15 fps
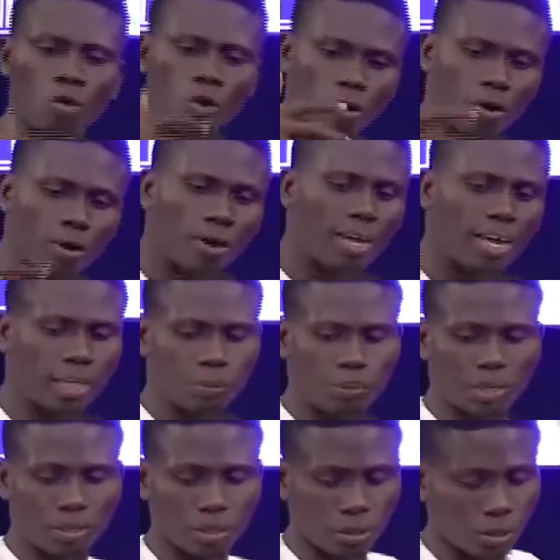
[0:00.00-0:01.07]
a wrong
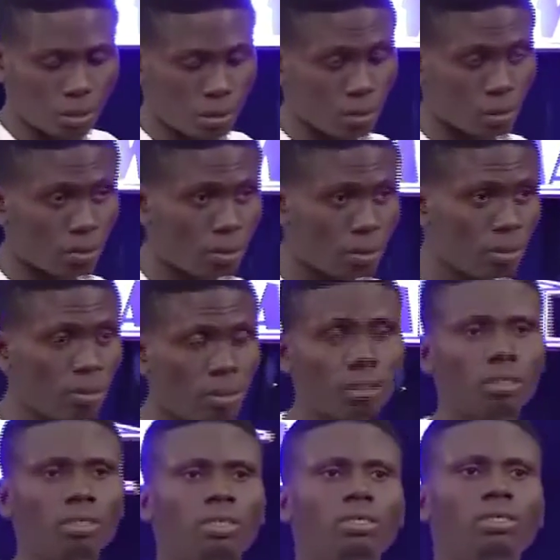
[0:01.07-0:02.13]
expectation.
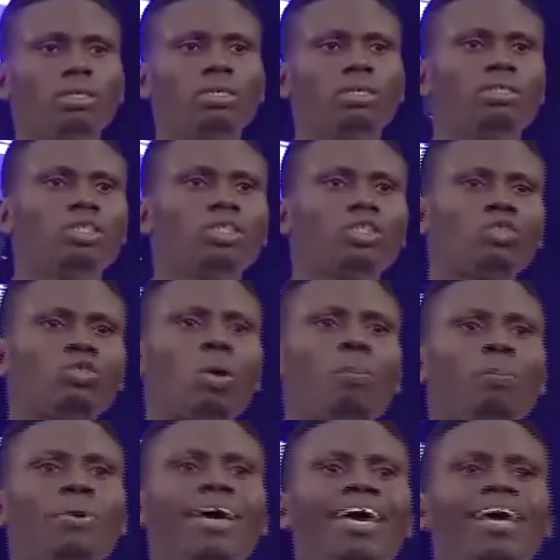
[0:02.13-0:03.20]

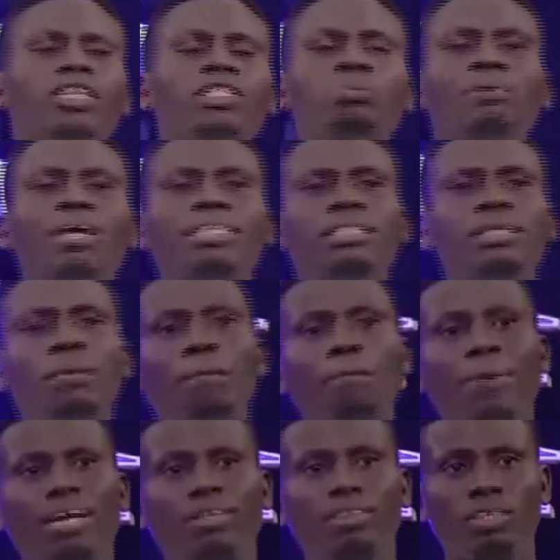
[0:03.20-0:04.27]
Stop expecting
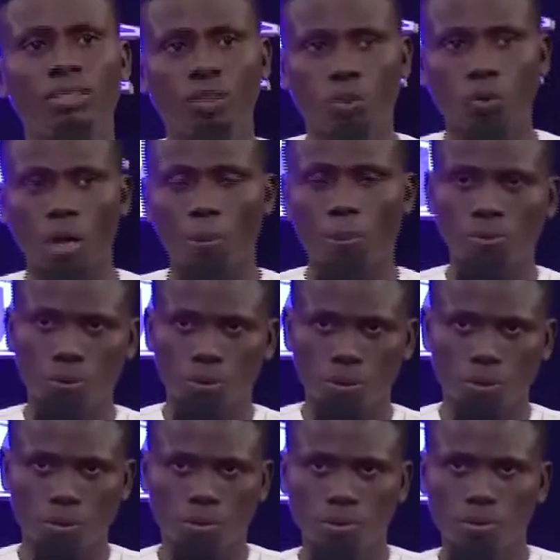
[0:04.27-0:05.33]
bad things to happen to
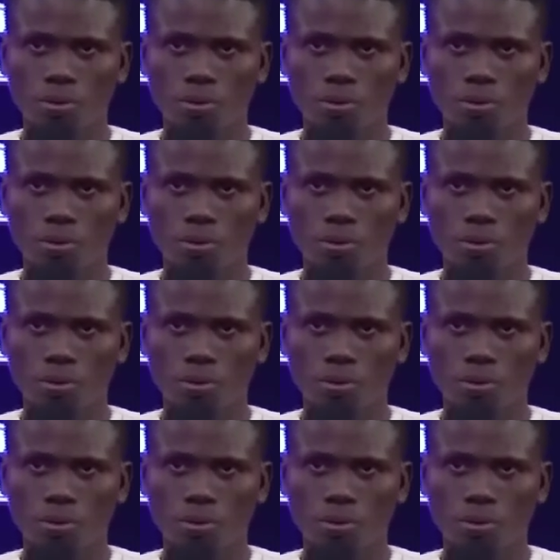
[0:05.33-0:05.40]
you.